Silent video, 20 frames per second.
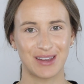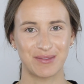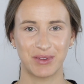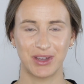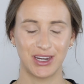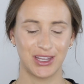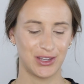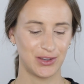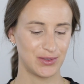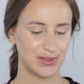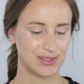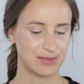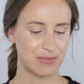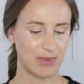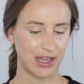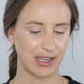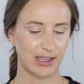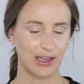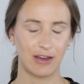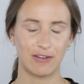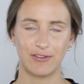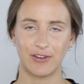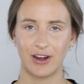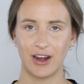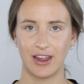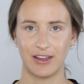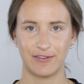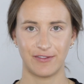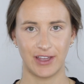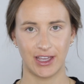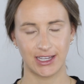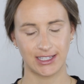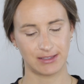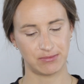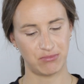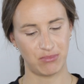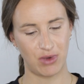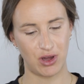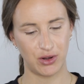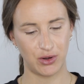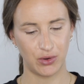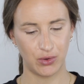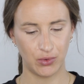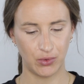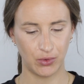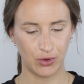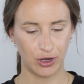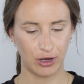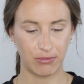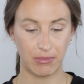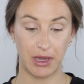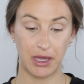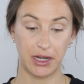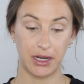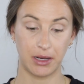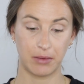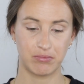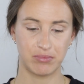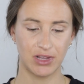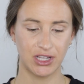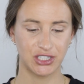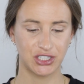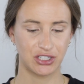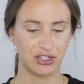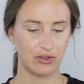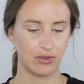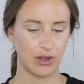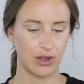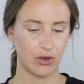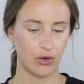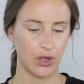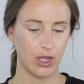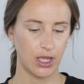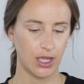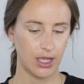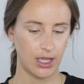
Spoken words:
I'm going to use my Cover FX Monochromatic Blush Duo.